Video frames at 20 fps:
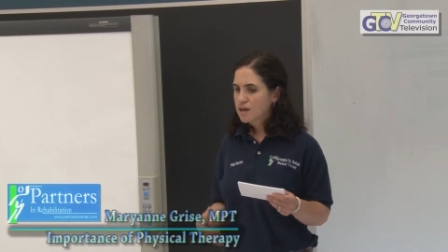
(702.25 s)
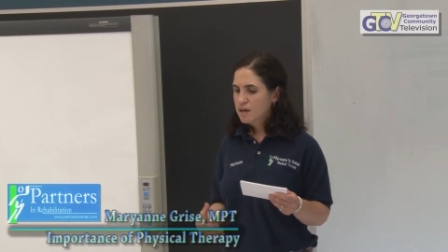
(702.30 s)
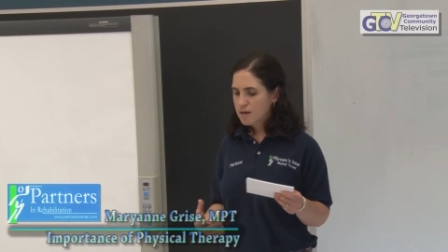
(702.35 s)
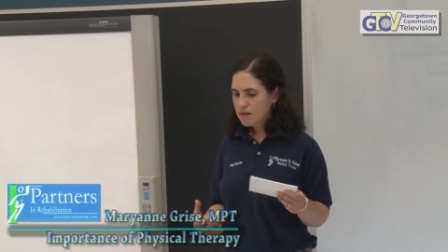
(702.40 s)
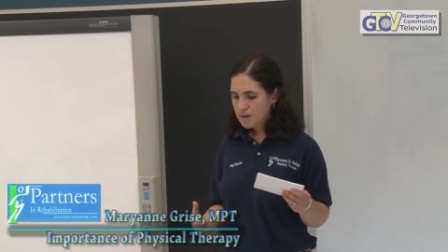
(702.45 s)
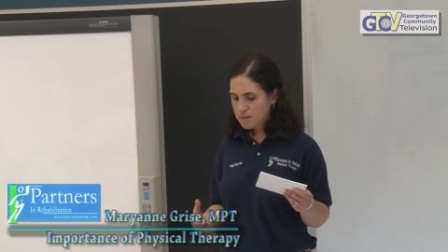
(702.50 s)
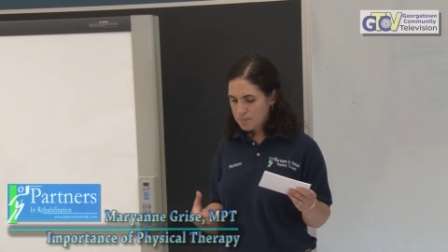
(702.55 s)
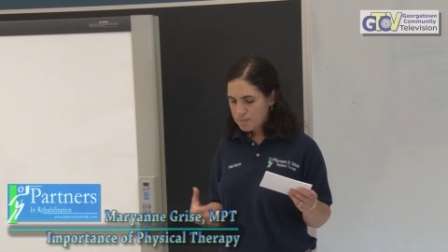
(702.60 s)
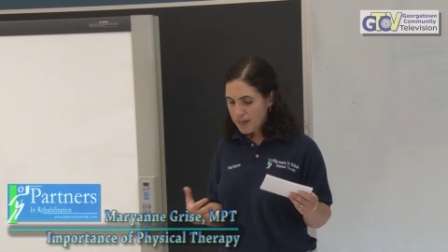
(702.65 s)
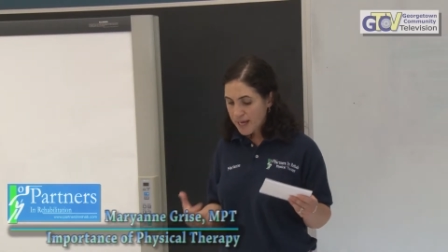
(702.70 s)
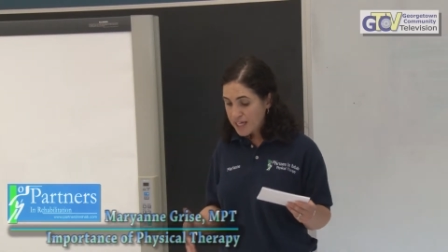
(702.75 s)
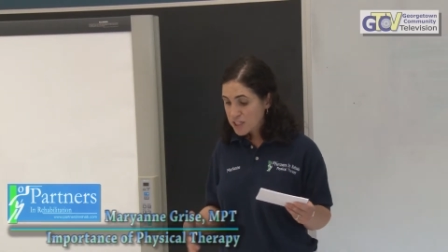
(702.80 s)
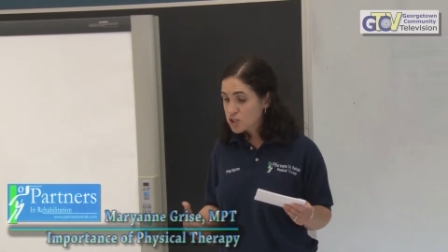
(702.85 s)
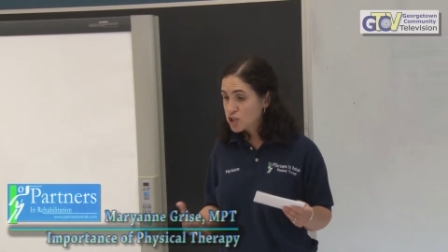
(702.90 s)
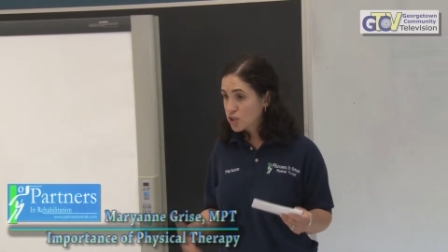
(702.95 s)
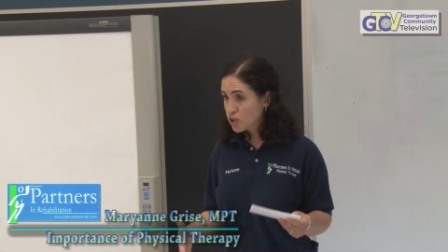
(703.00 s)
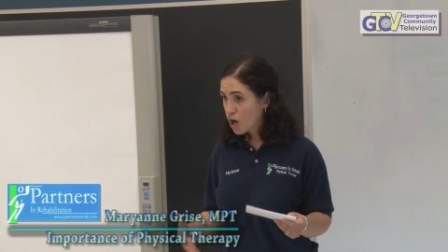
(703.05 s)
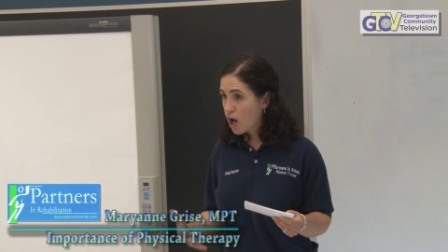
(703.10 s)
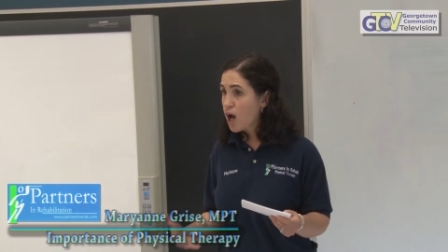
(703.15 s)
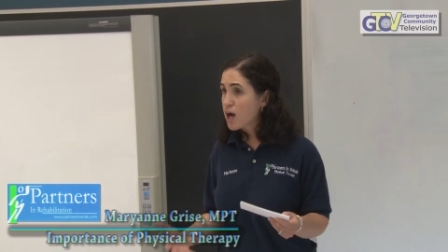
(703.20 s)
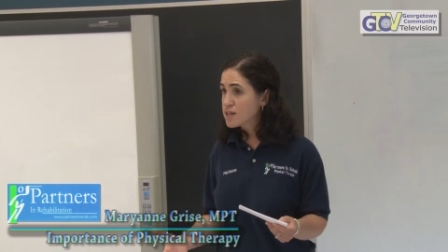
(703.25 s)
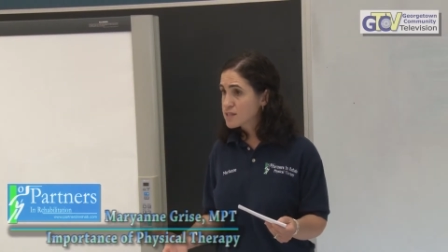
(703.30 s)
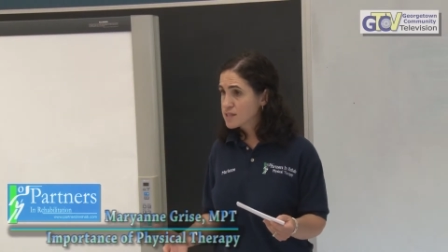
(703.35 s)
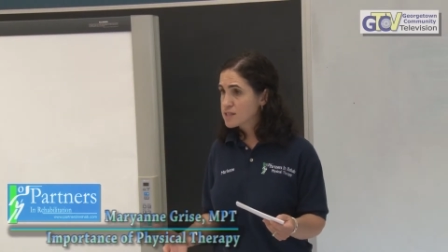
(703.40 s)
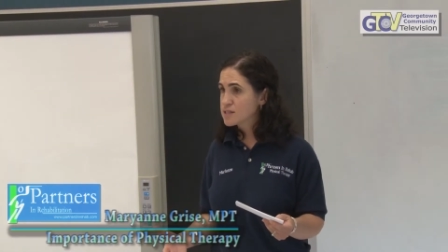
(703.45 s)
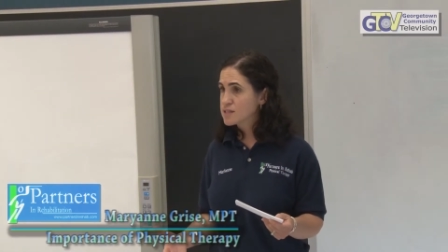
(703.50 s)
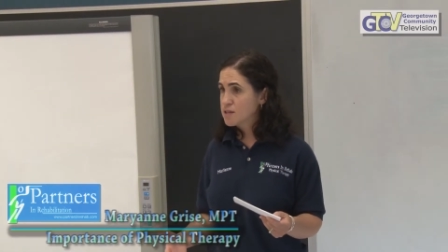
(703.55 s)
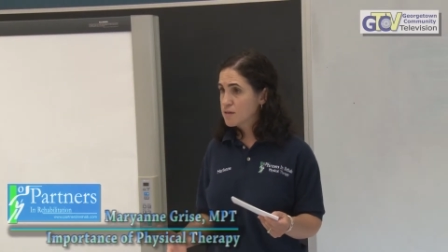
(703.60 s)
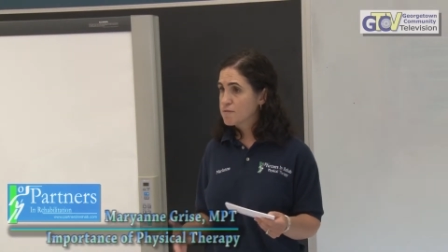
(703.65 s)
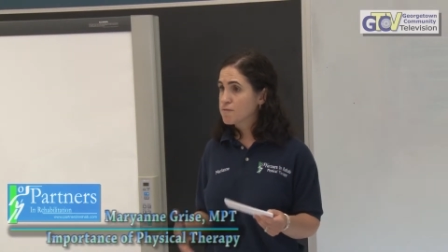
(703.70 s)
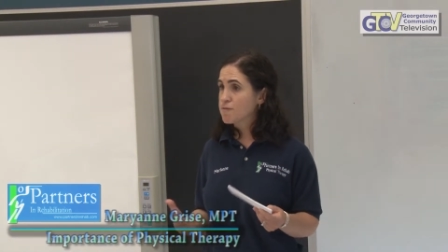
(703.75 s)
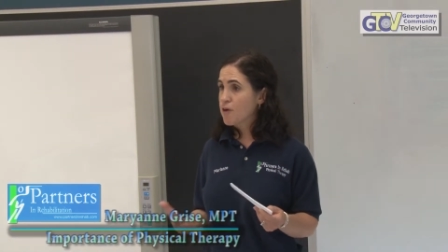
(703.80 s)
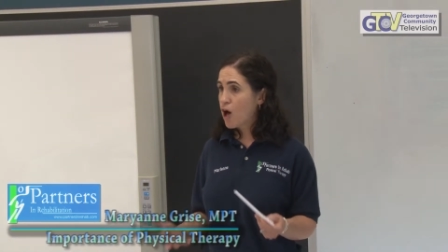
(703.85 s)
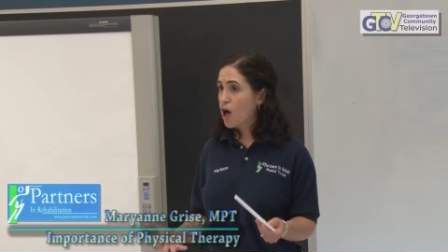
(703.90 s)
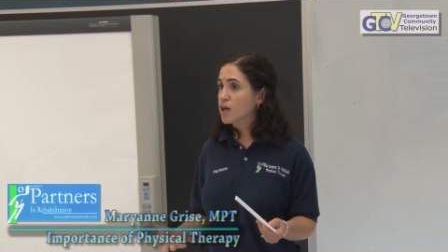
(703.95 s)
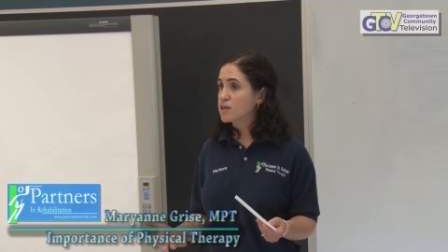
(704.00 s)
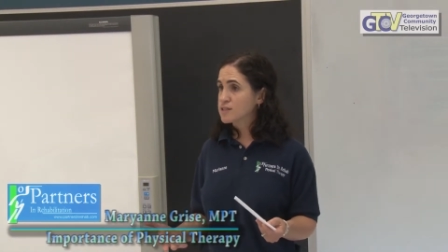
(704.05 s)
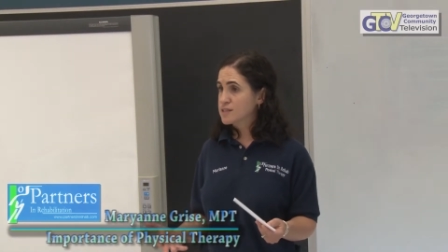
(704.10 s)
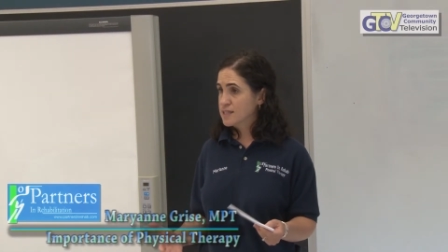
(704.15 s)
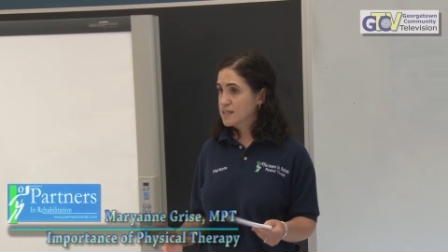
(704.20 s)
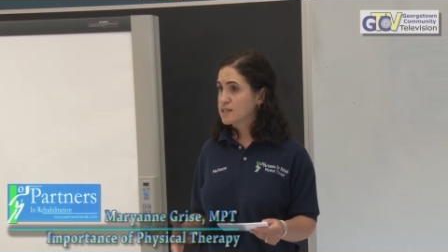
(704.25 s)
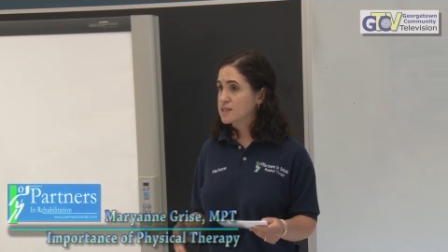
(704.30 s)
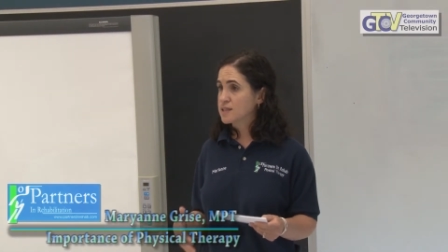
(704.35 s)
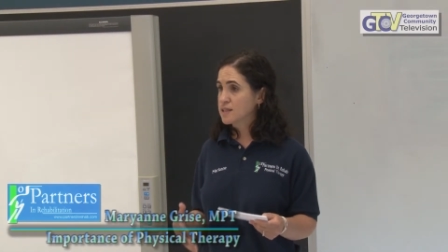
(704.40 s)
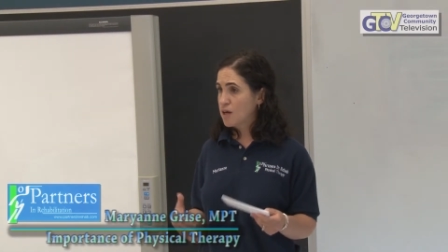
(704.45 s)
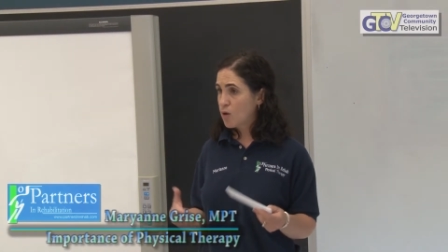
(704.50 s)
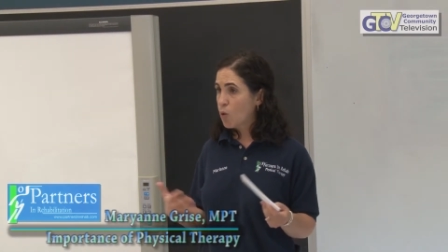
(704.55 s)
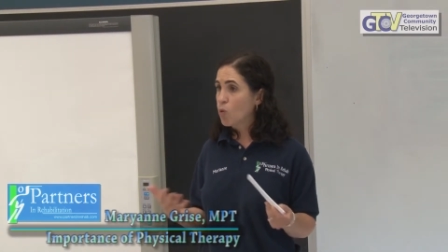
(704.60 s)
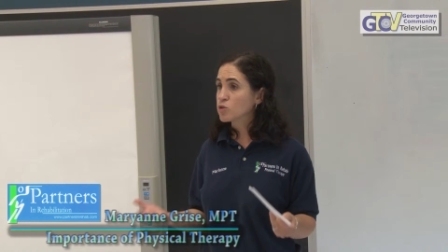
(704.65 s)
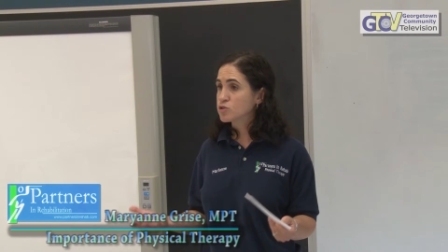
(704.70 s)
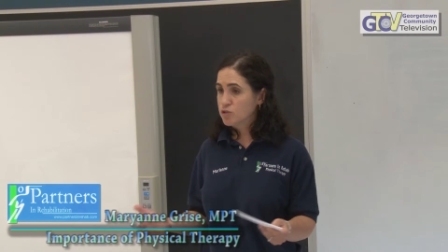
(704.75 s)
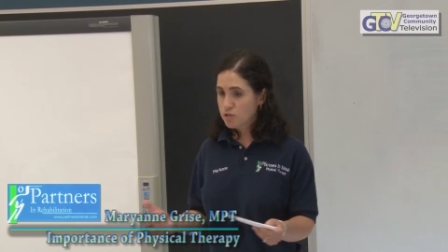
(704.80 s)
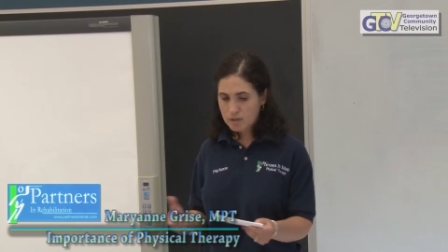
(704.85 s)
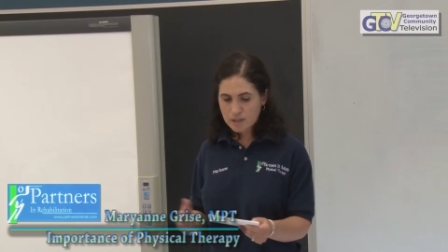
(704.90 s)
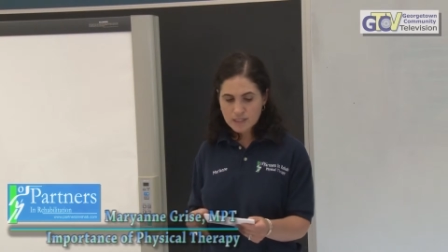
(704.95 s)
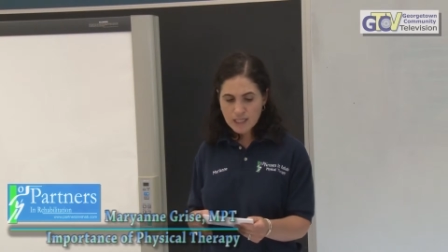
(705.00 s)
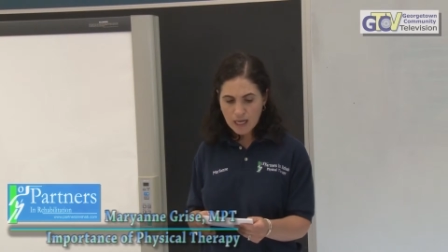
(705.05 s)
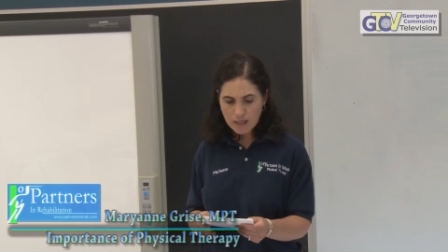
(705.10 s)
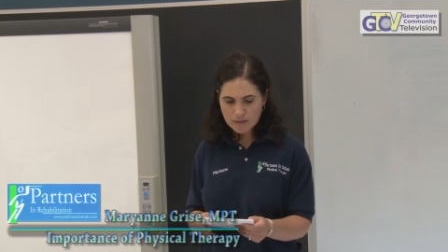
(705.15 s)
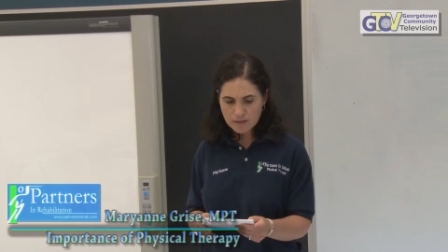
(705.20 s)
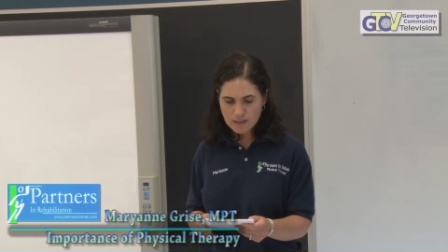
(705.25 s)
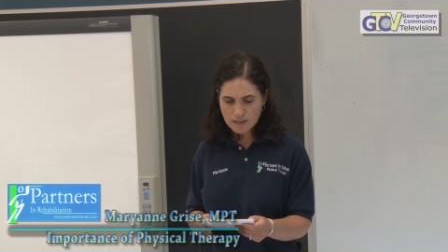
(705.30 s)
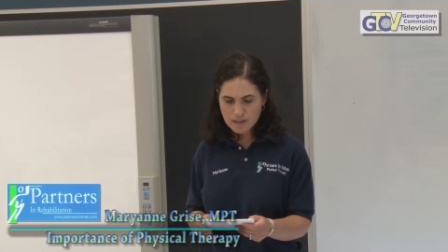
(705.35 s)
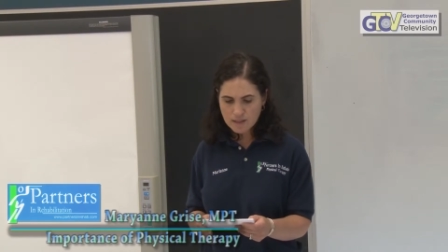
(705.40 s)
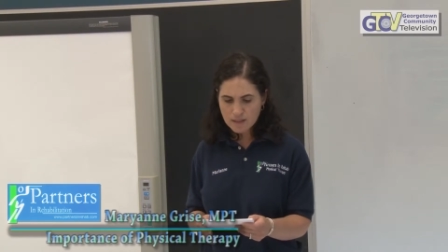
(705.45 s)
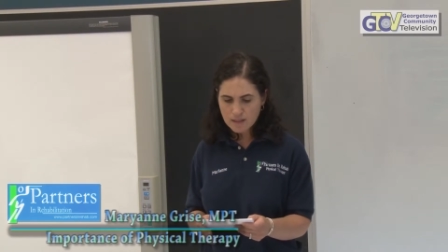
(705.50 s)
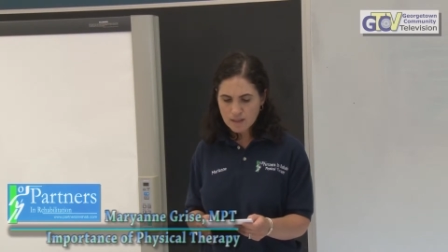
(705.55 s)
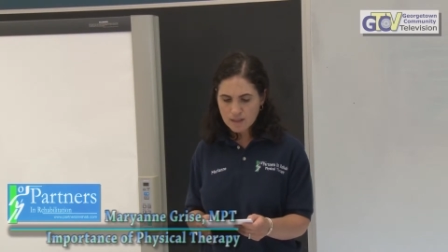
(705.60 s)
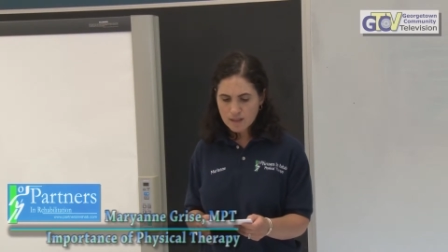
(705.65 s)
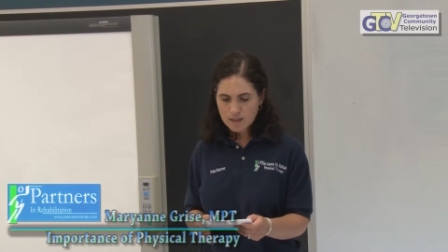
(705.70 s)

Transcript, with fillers: uh, major causes of falls in older adults.